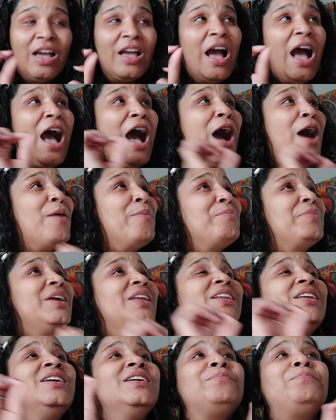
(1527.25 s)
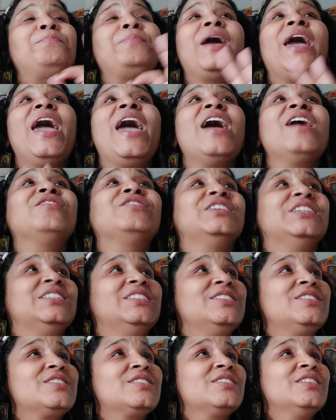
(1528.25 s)
How many
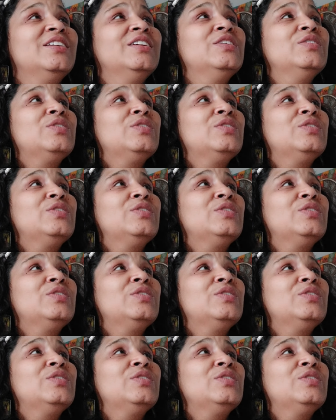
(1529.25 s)
parents